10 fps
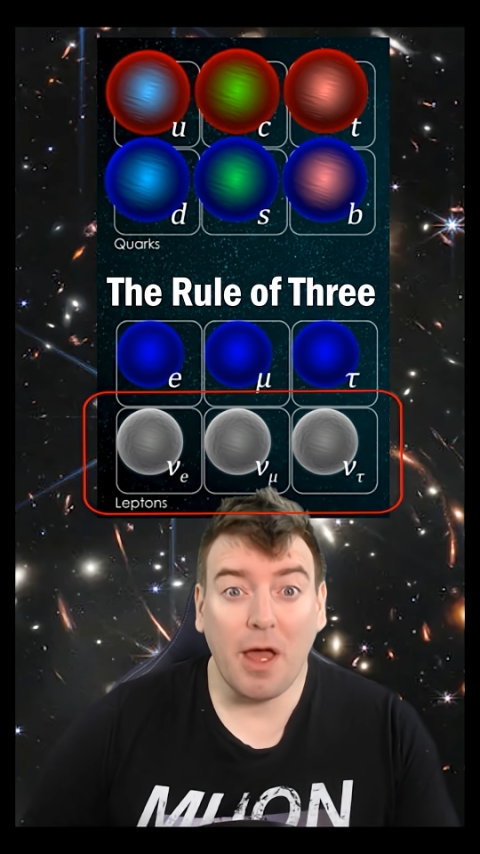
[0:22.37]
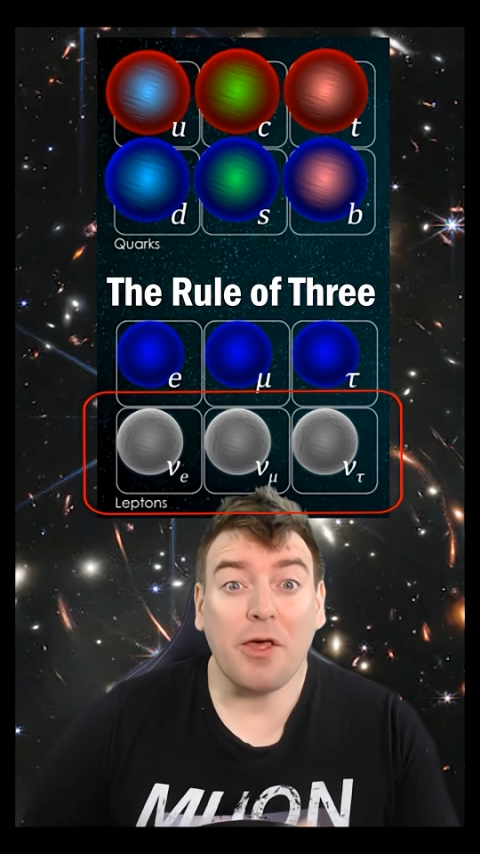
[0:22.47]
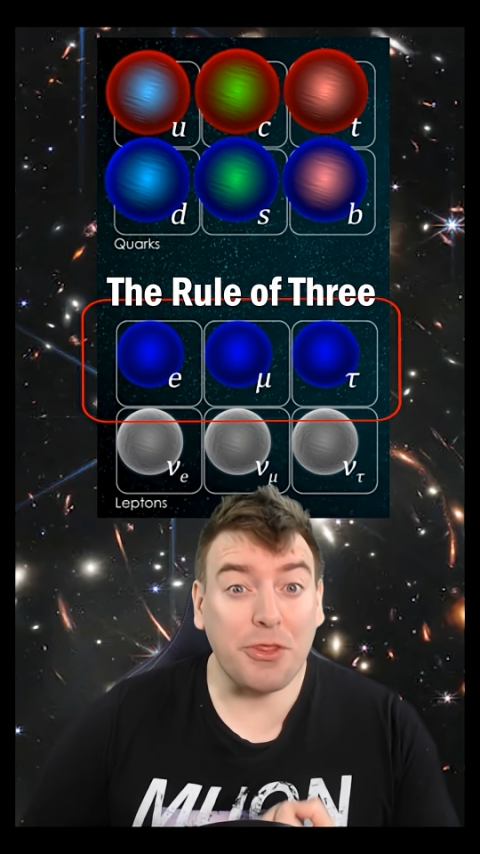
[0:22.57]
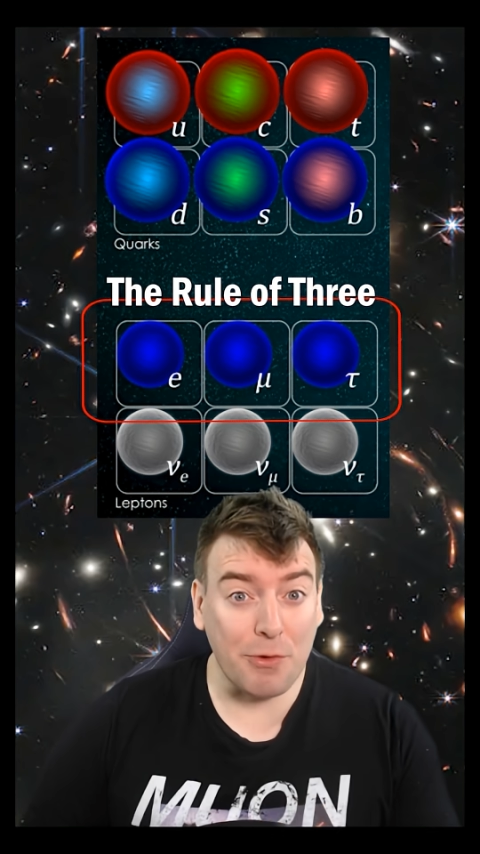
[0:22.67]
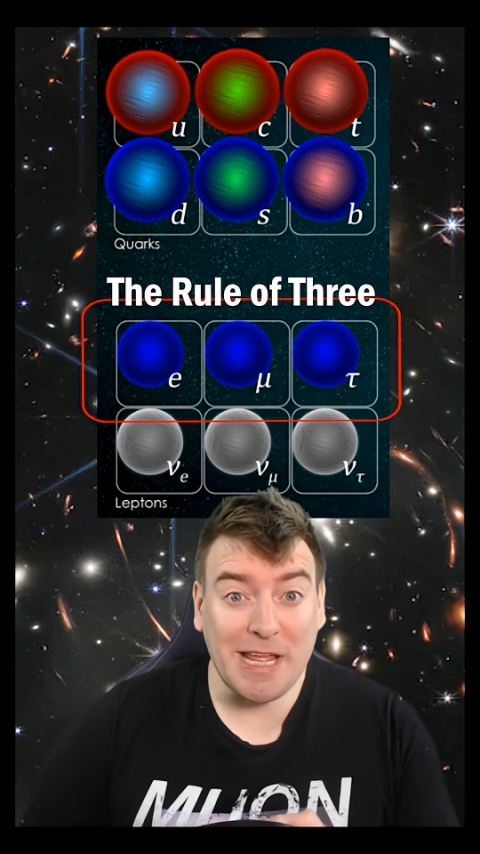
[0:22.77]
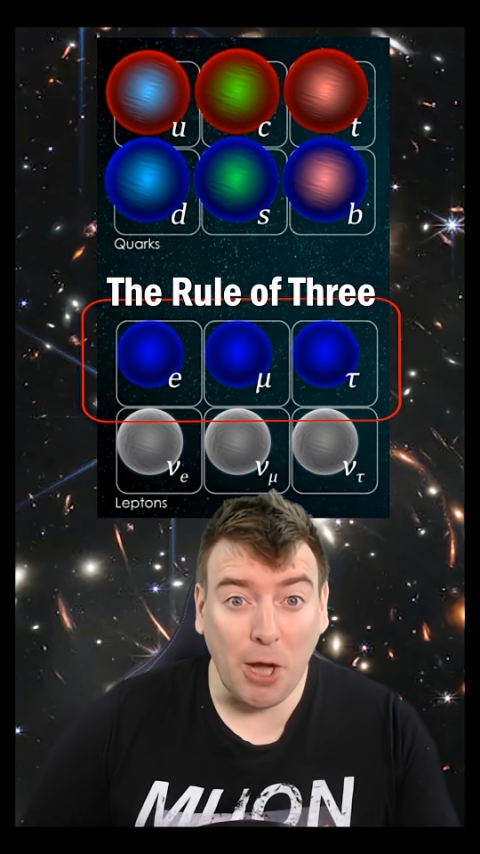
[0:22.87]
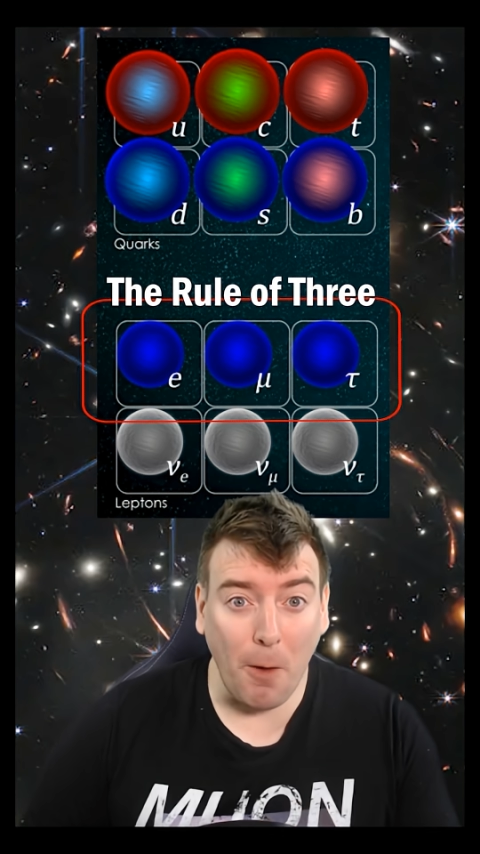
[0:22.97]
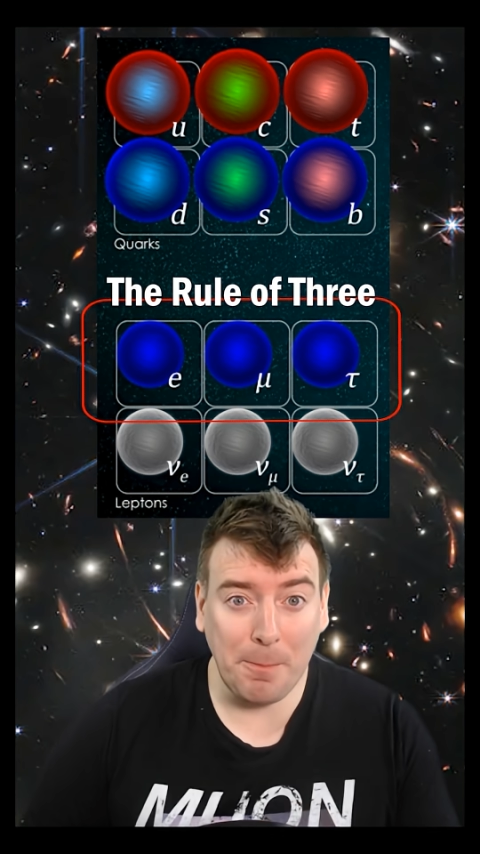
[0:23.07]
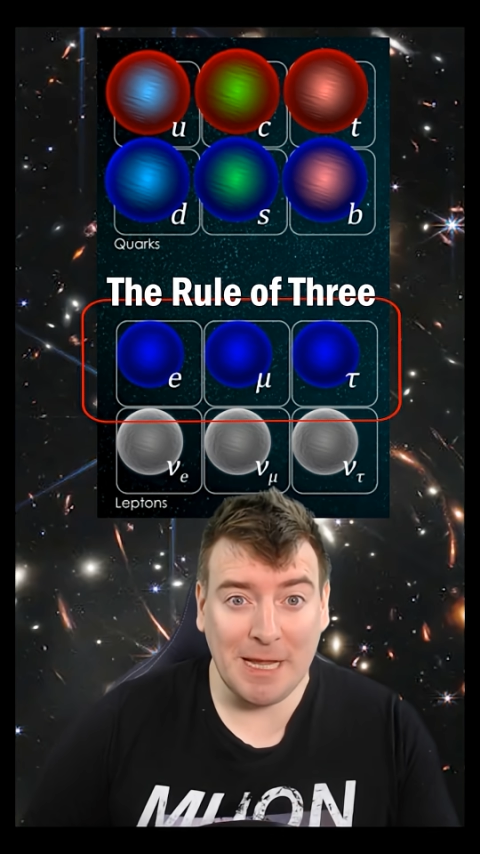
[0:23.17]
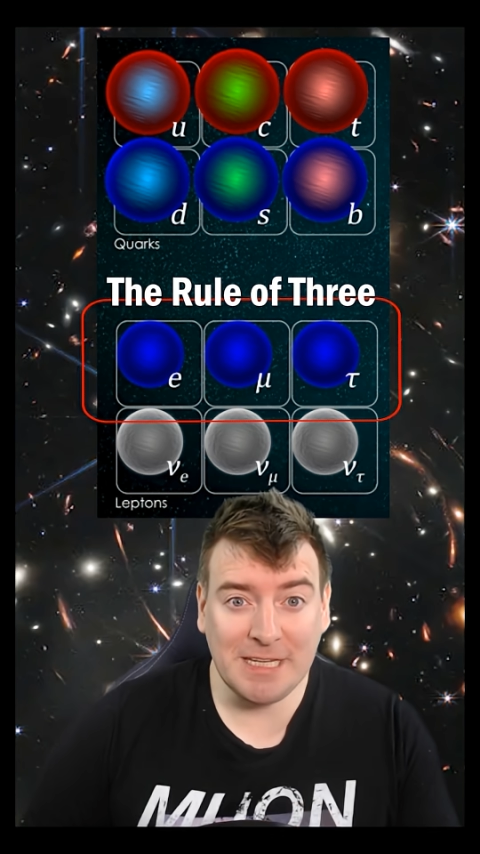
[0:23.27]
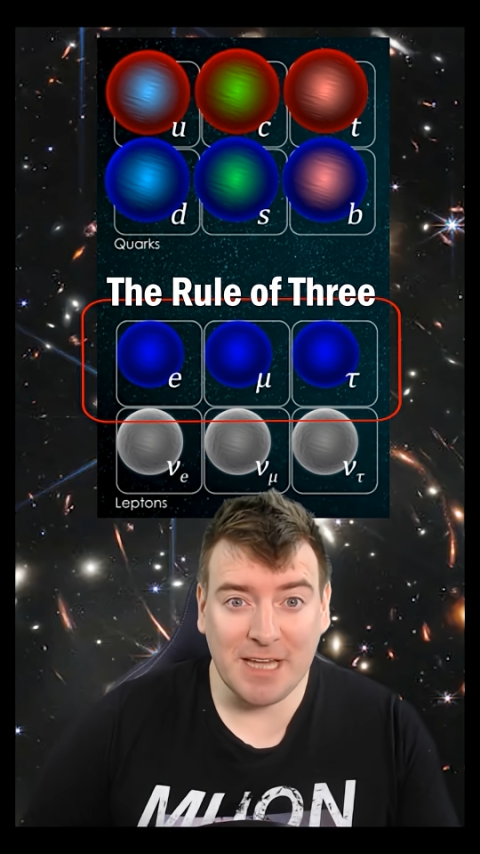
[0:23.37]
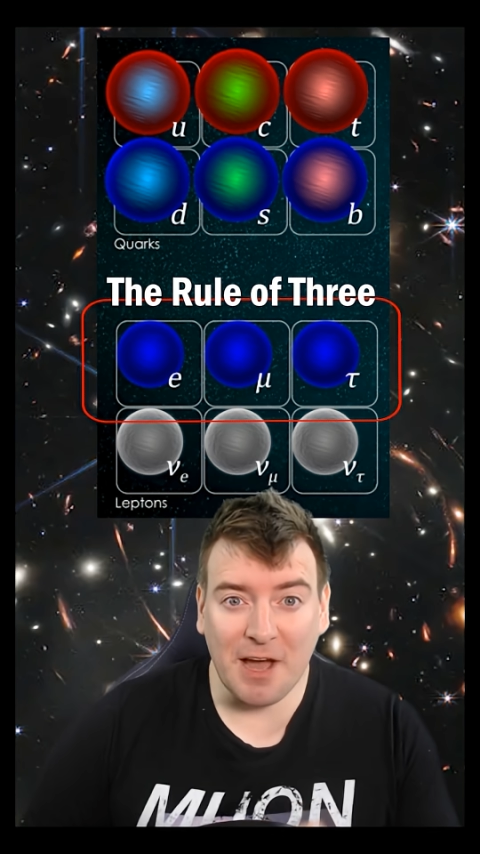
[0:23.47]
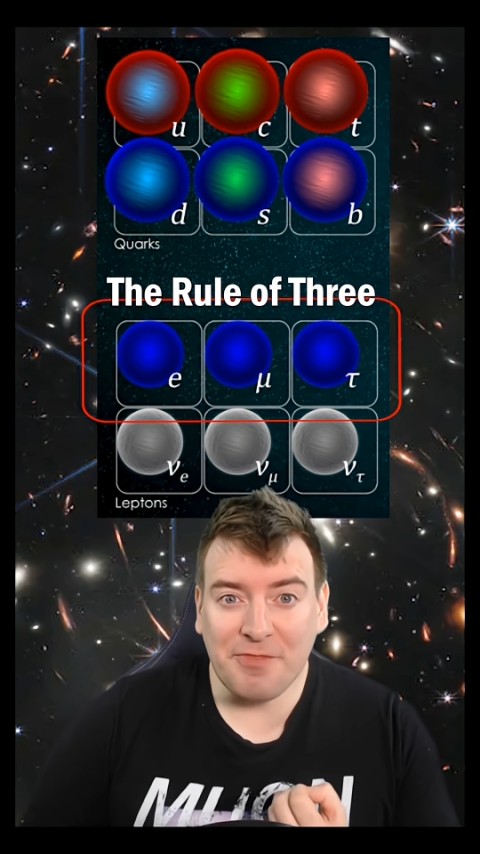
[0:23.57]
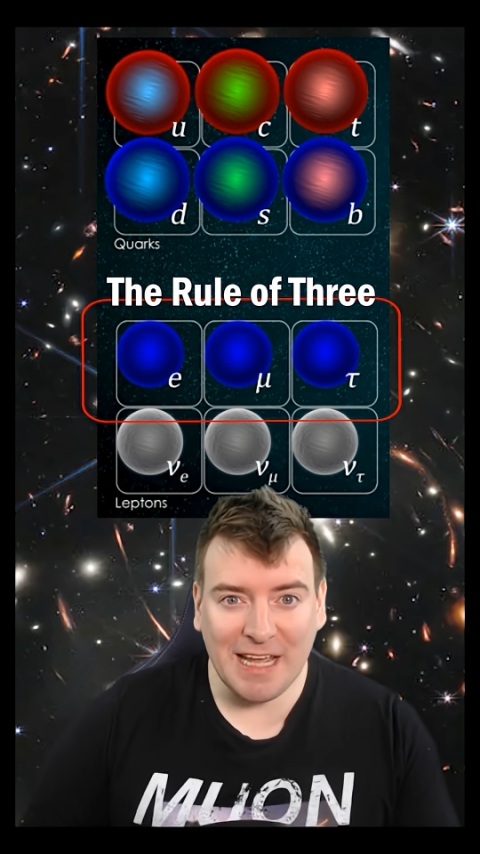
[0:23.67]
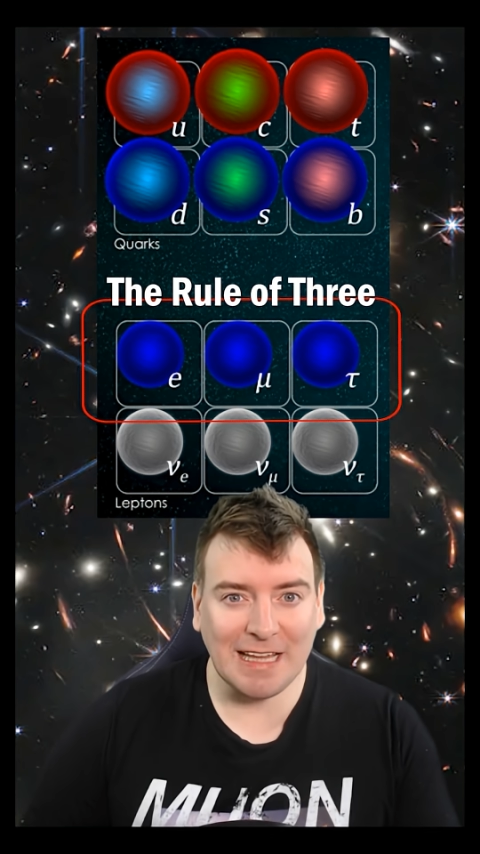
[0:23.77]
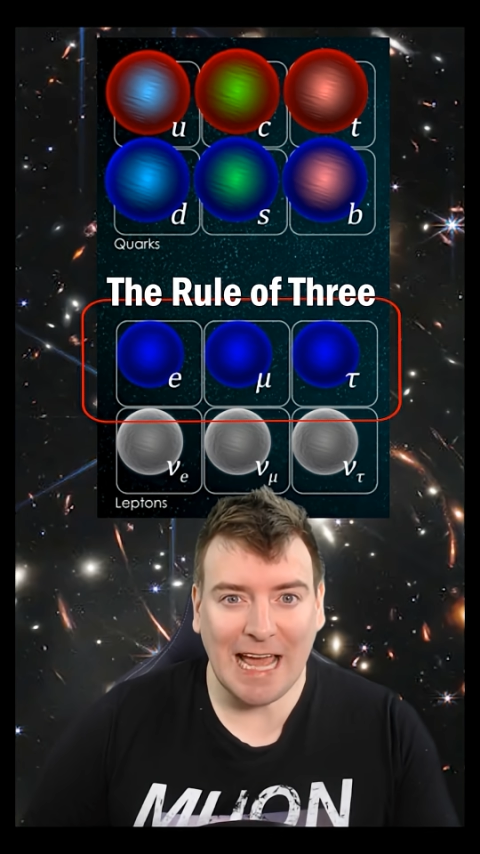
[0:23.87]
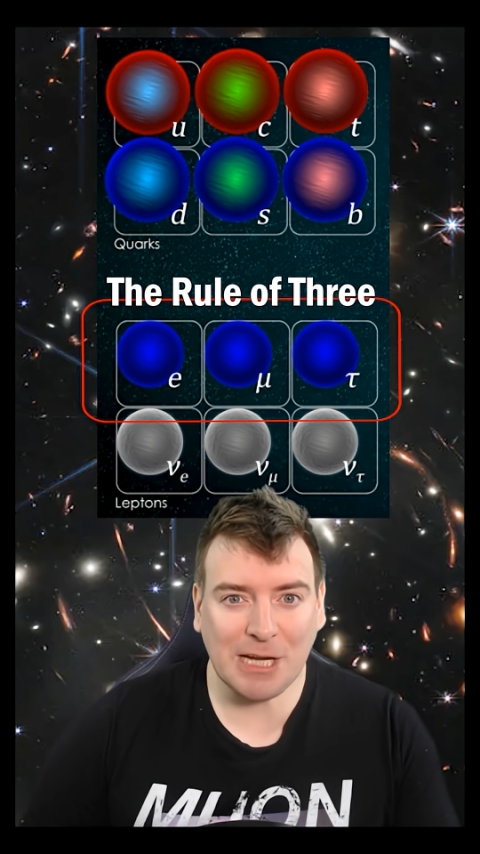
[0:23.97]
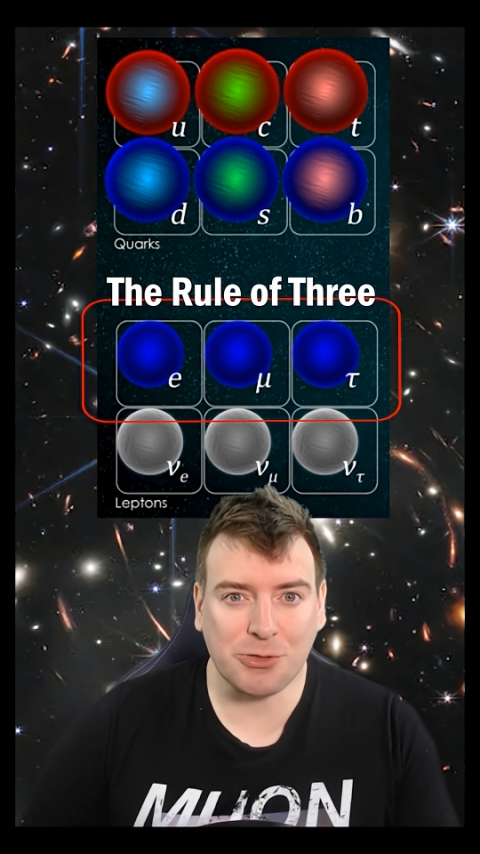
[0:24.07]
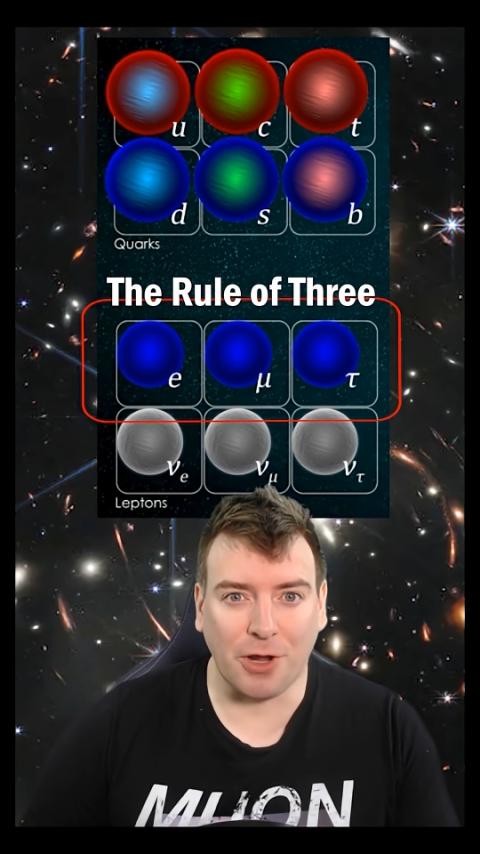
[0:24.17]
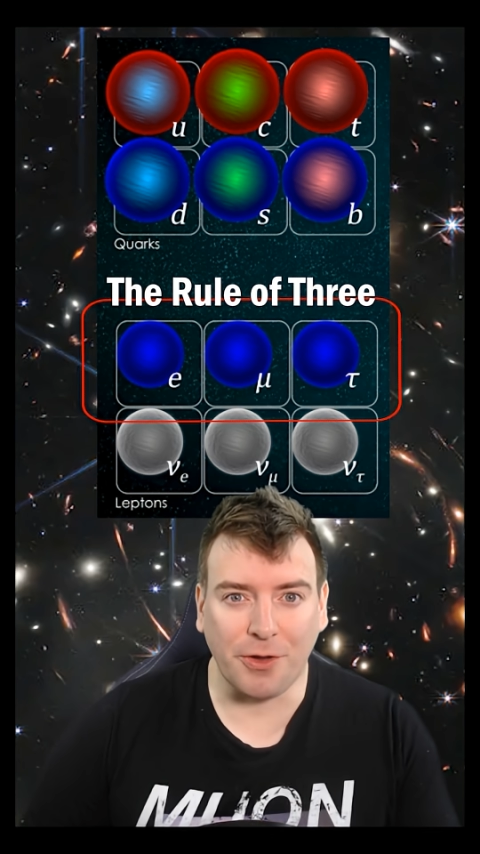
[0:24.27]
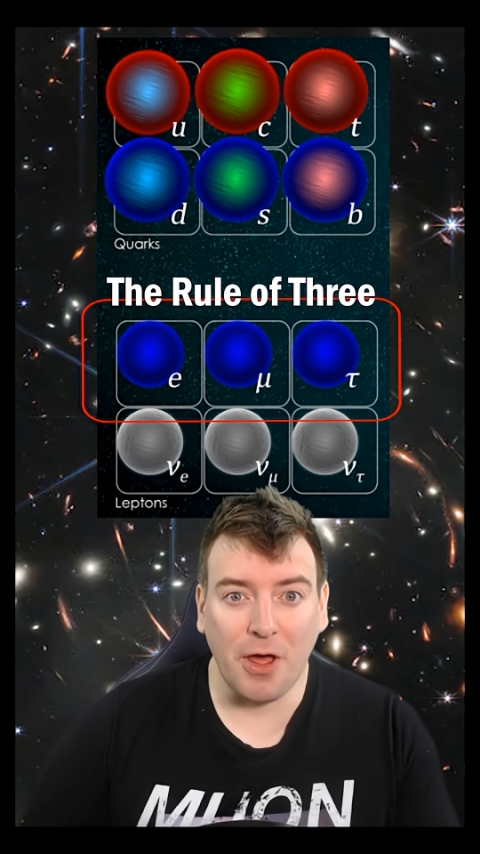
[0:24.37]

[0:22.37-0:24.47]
three copies of the electron,